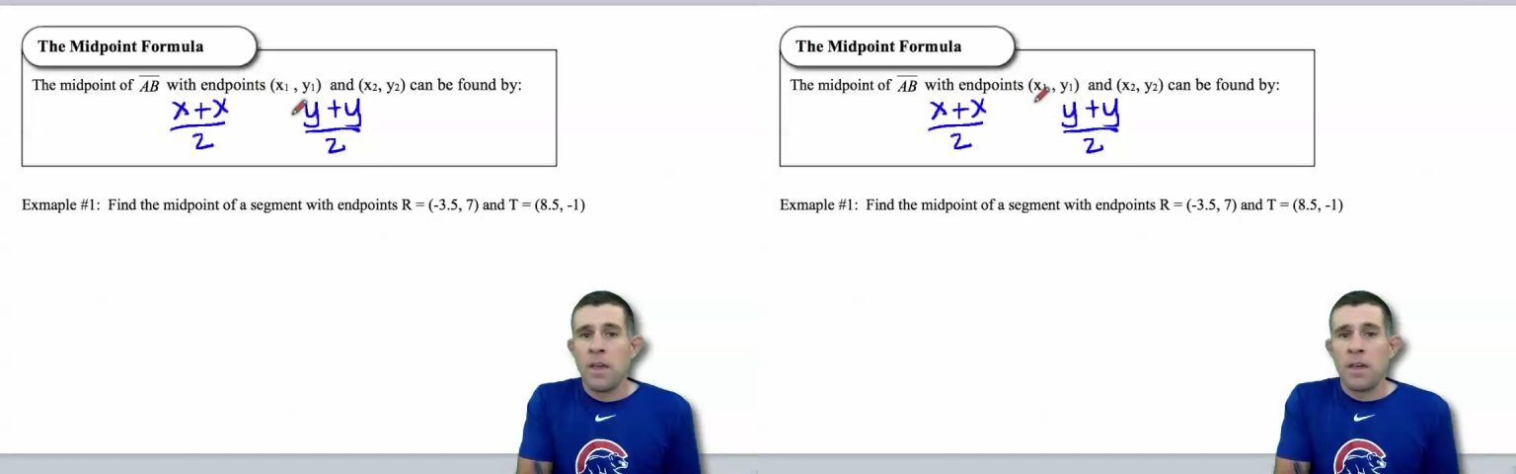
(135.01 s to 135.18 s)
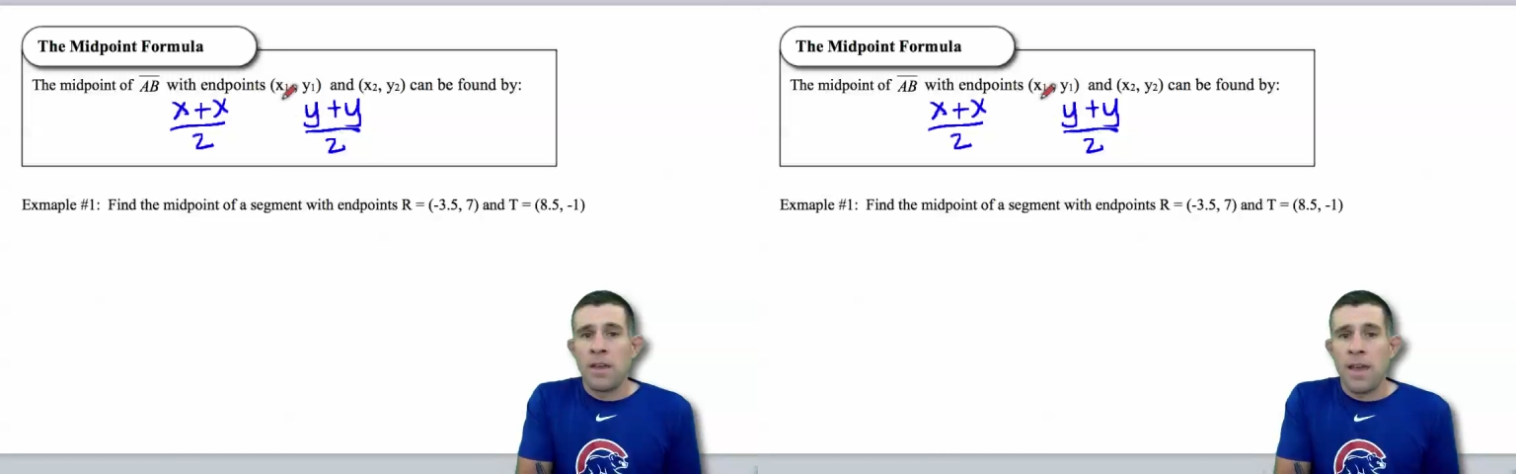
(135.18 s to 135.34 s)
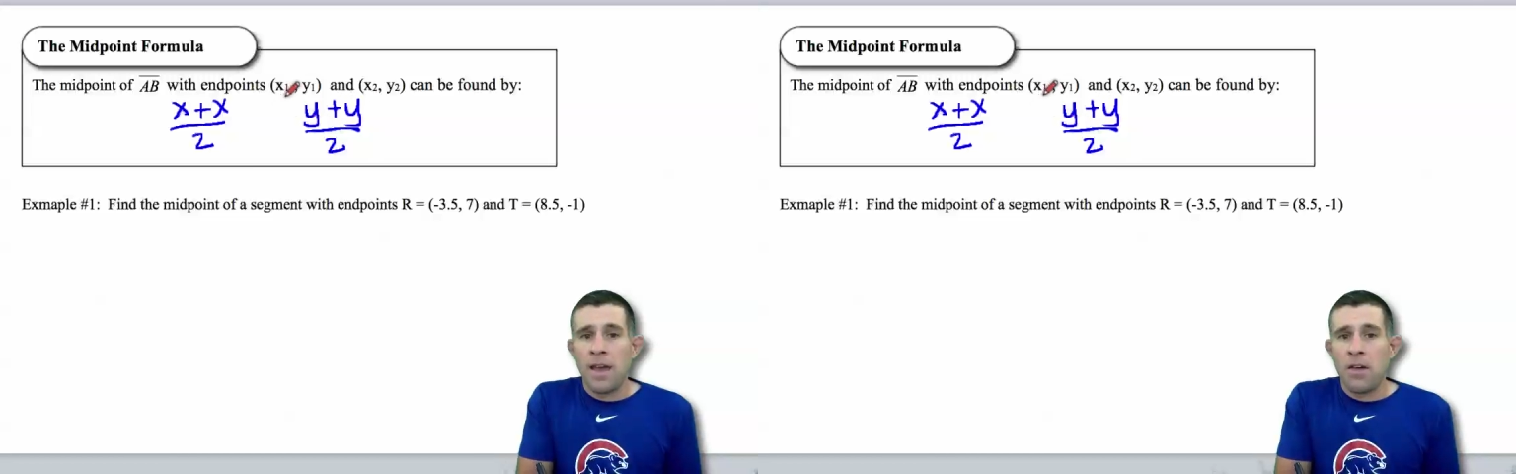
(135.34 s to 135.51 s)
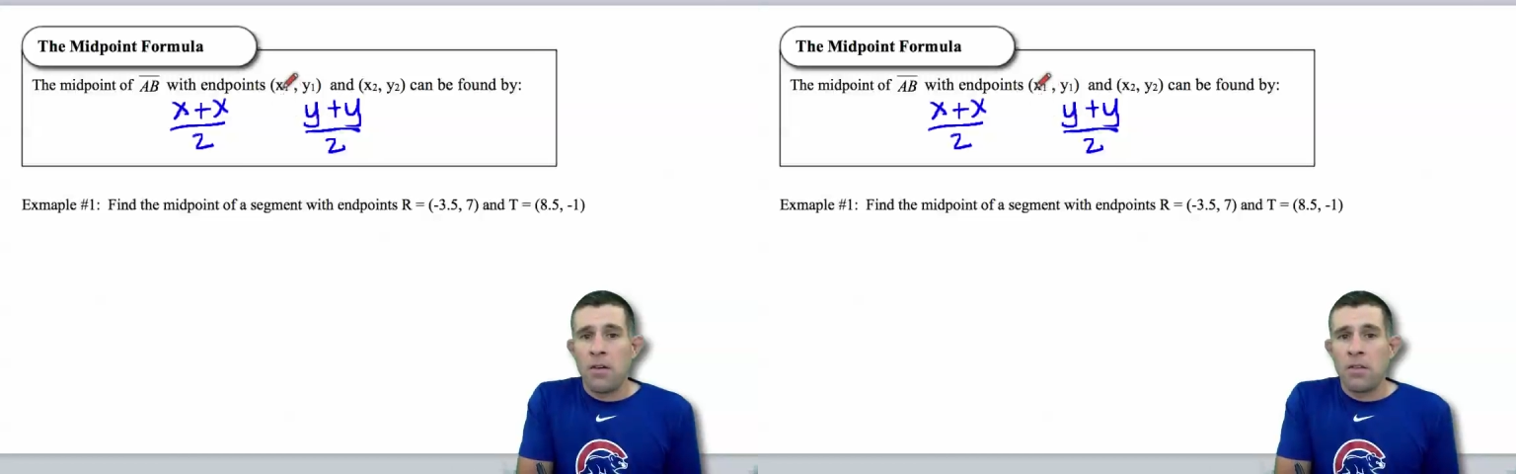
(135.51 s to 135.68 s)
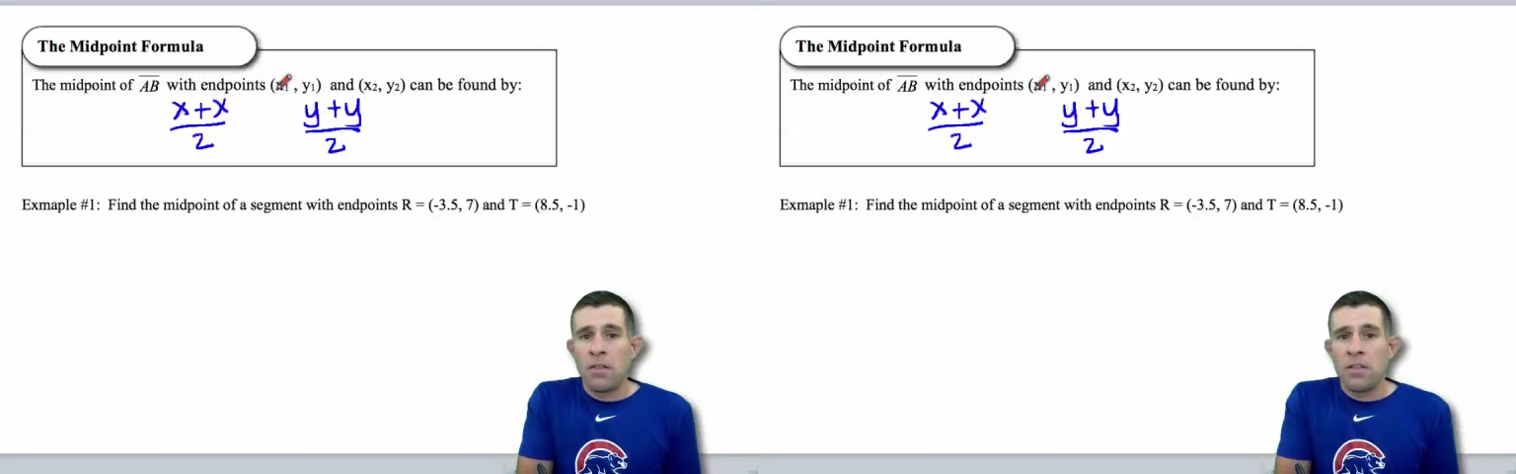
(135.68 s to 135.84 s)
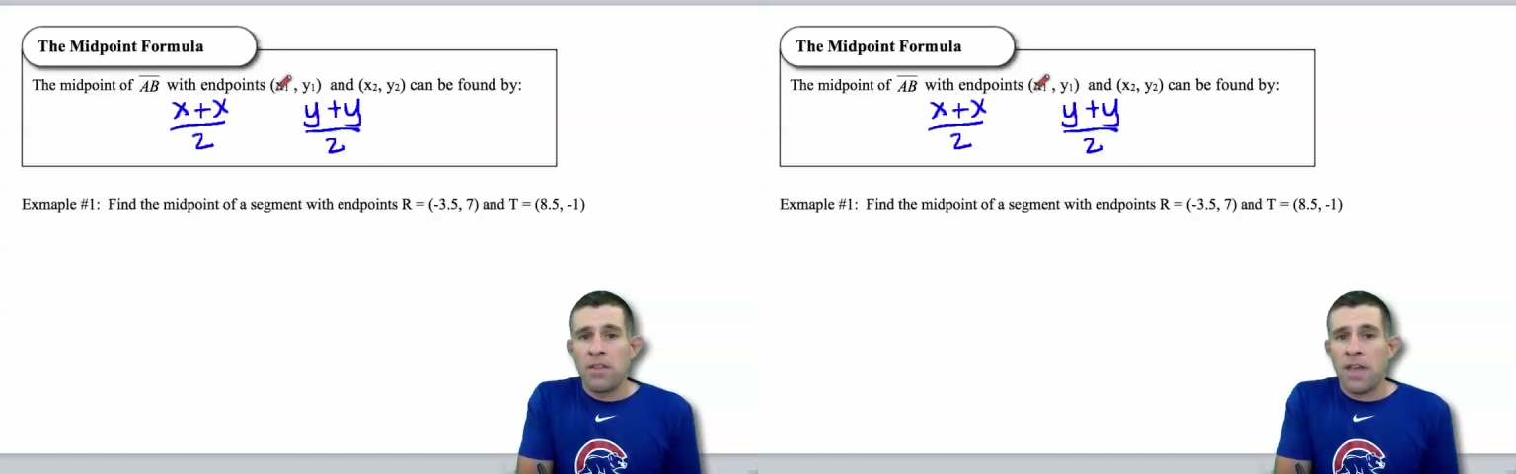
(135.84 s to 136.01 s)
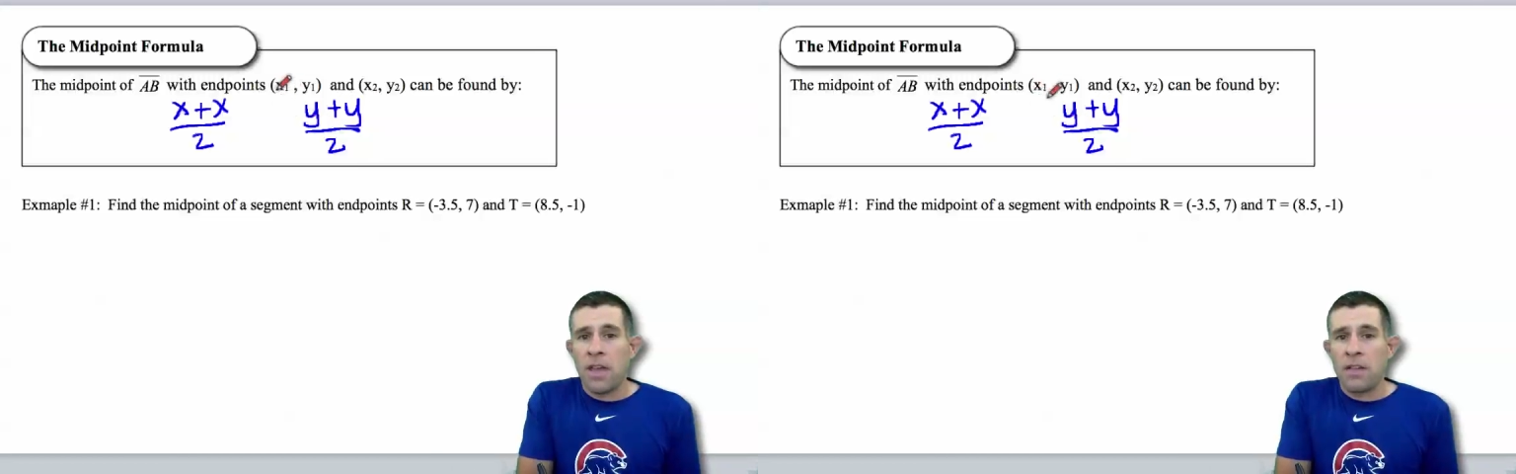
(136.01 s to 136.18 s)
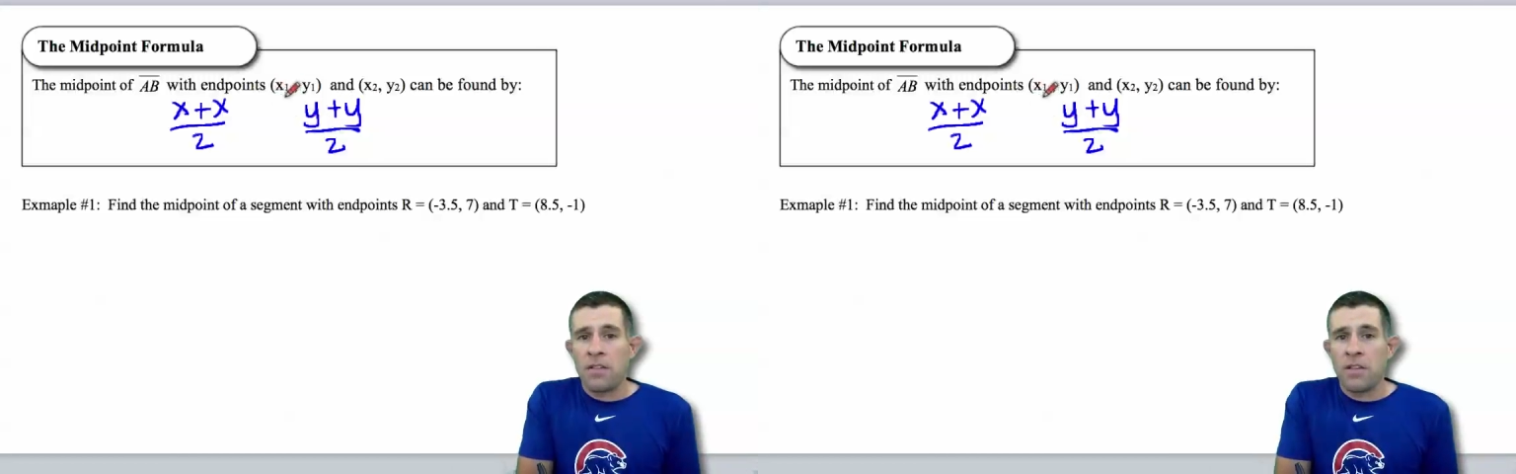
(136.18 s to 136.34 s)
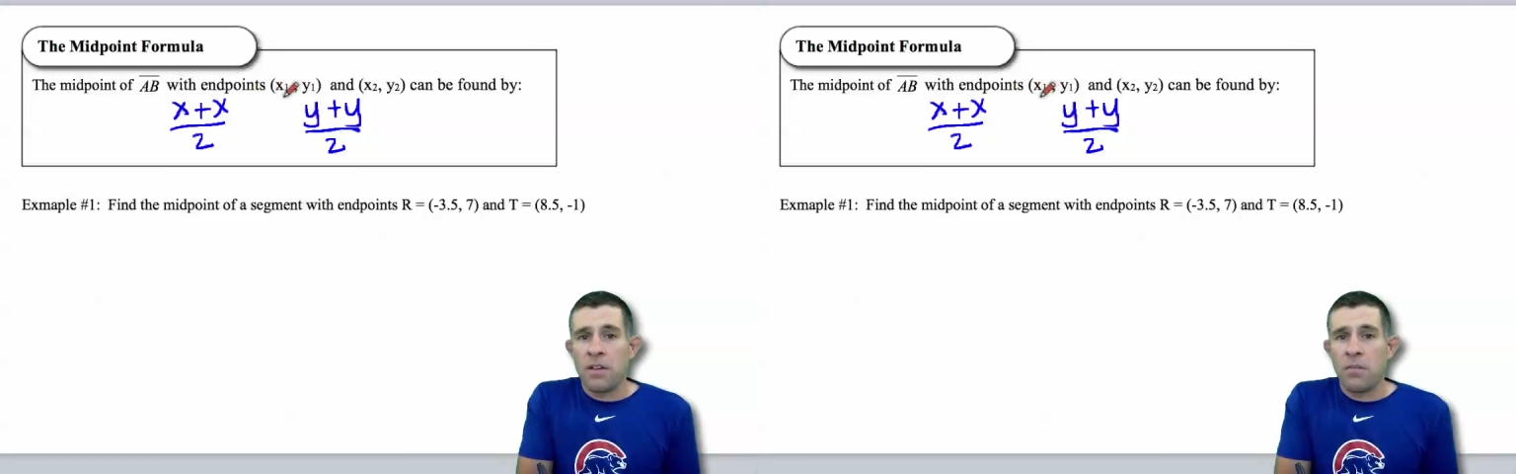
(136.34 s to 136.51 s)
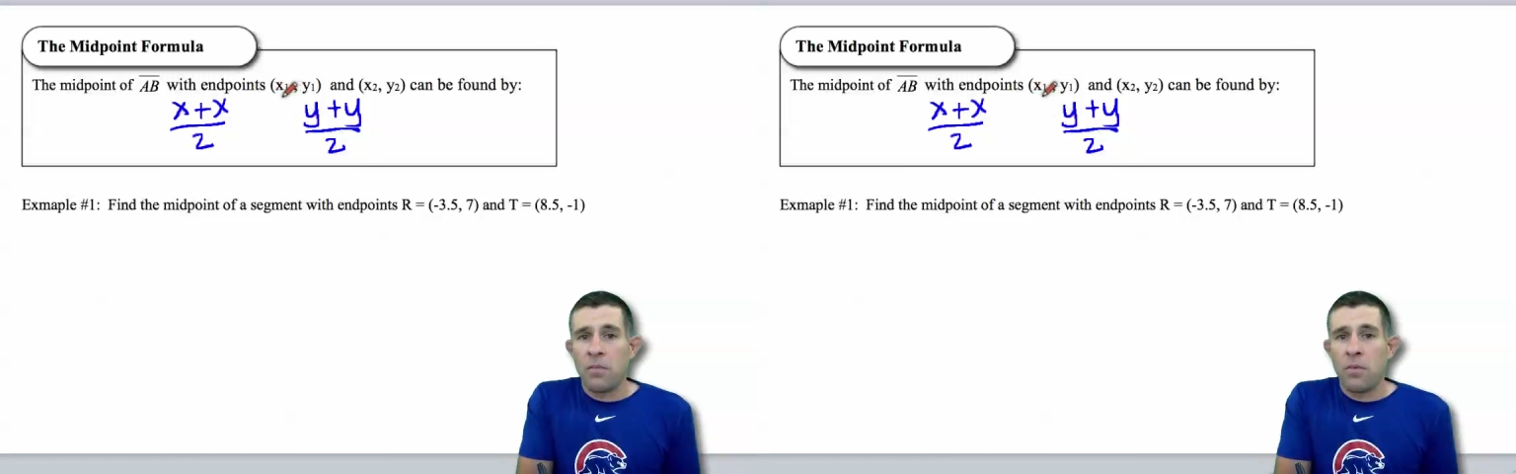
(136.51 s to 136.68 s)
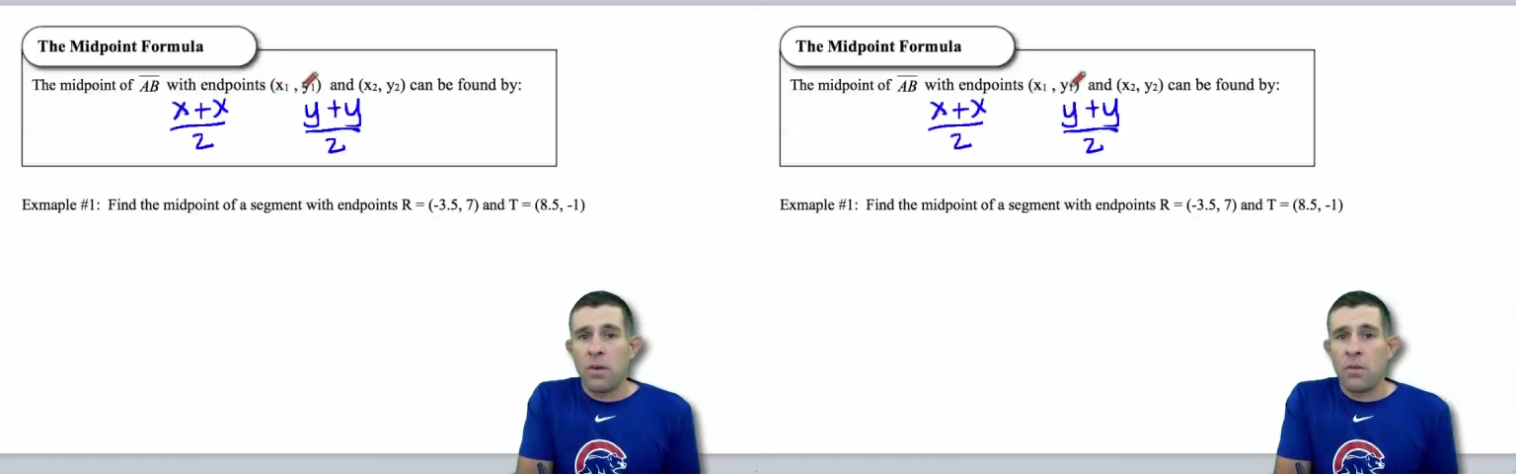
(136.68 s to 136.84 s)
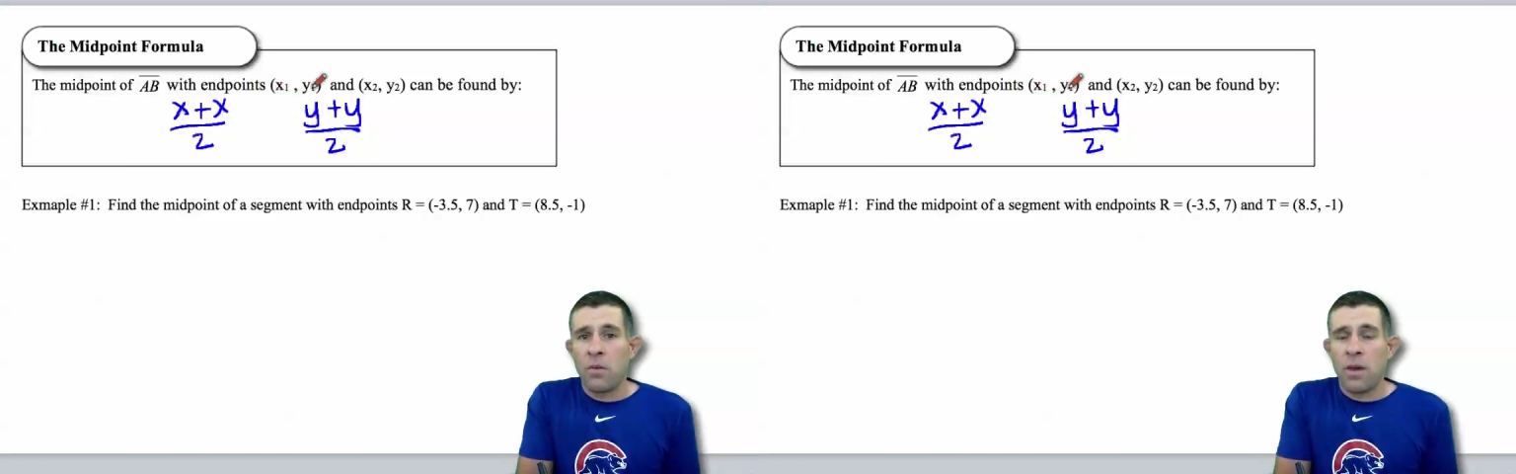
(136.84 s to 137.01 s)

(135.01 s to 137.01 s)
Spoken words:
Now this x sub 1,